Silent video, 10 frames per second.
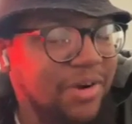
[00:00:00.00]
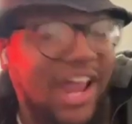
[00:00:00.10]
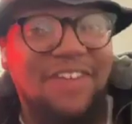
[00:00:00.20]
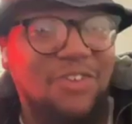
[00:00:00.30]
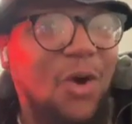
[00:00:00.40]

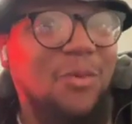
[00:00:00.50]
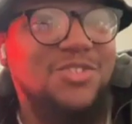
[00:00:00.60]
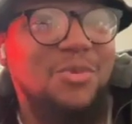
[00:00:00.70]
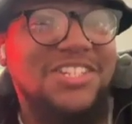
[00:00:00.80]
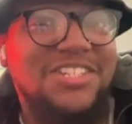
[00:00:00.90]
But I've
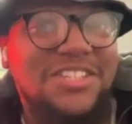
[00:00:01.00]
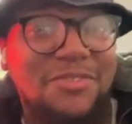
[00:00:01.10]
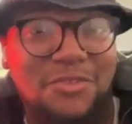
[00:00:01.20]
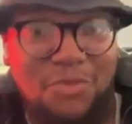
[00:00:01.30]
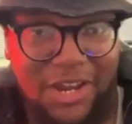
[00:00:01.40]
always wanted to
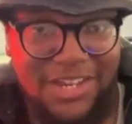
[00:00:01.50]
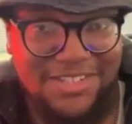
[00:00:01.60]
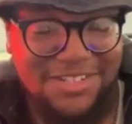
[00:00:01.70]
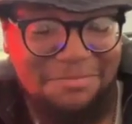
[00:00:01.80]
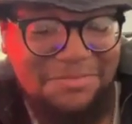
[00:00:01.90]
live in
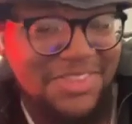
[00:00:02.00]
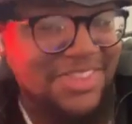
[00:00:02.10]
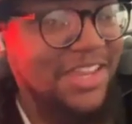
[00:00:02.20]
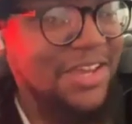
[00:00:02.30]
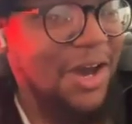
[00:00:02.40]
France.
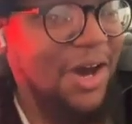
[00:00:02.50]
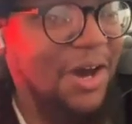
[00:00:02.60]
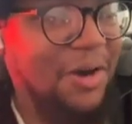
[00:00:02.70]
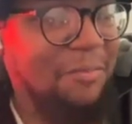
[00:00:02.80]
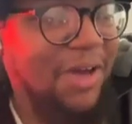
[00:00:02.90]

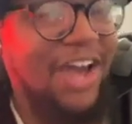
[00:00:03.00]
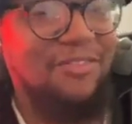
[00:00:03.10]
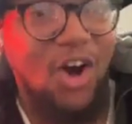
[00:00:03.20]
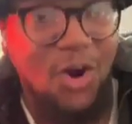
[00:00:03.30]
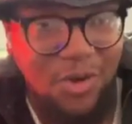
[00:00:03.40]

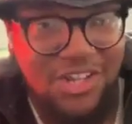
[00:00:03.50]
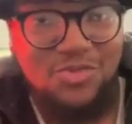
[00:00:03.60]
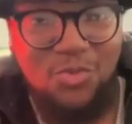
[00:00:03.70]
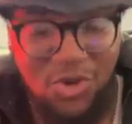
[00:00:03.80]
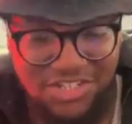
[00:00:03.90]
I've
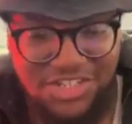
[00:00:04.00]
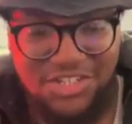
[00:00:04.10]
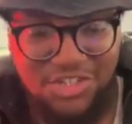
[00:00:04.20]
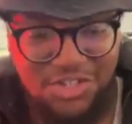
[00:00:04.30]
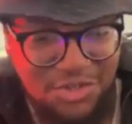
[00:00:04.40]
always
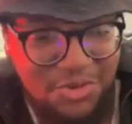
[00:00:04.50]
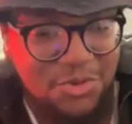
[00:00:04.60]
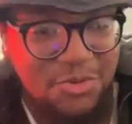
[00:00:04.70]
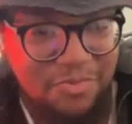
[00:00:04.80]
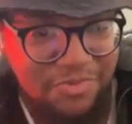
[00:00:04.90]
wanted
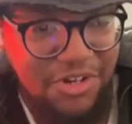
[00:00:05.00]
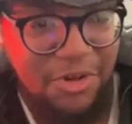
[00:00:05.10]
to,